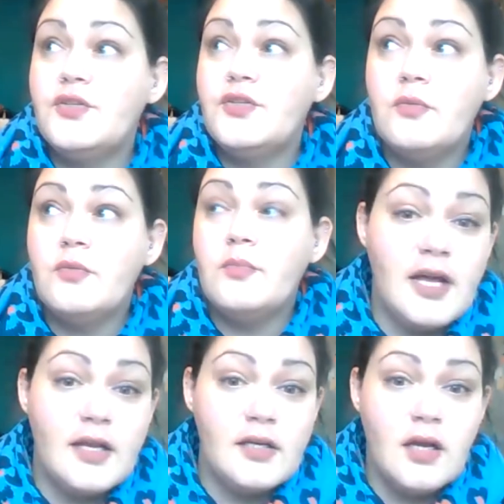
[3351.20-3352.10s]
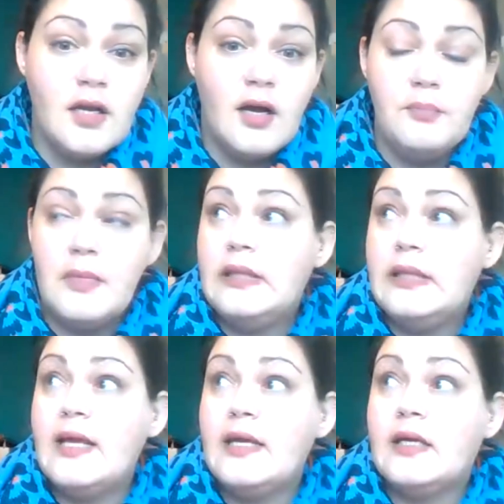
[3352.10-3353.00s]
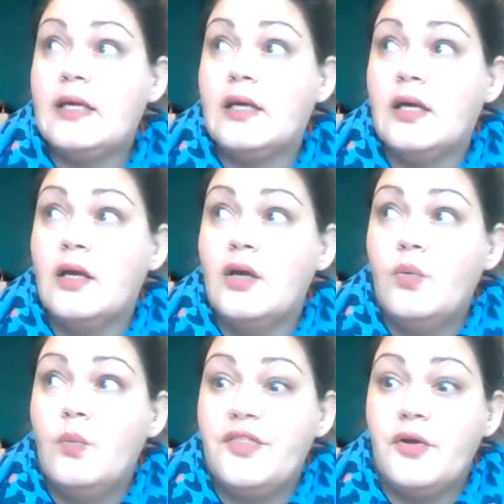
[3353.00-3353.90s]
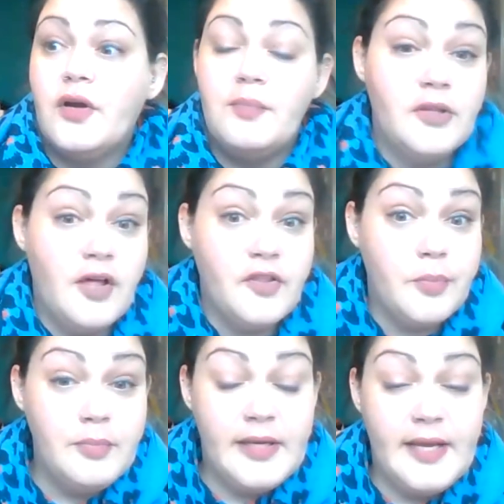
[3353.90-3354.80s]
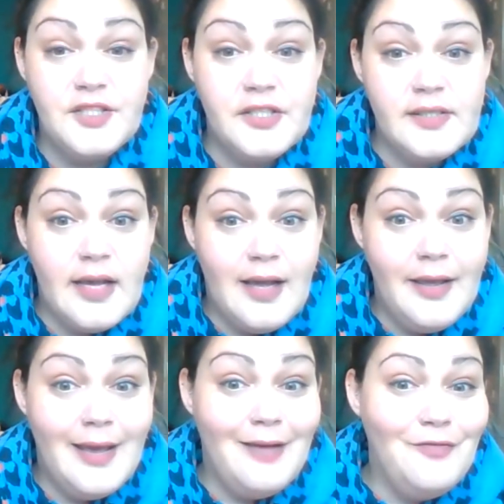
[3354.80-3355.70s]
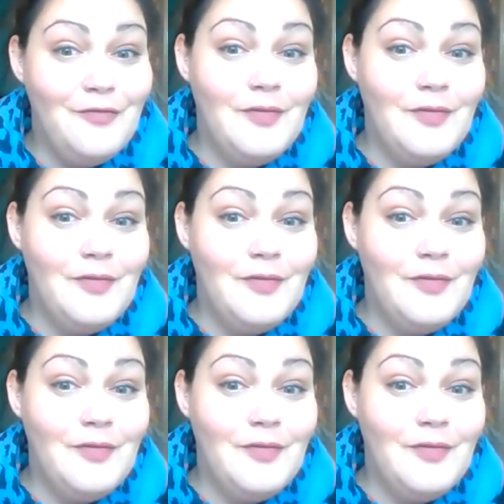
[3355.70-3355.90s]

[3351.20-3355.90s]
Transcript: so much. And like with your other publications, I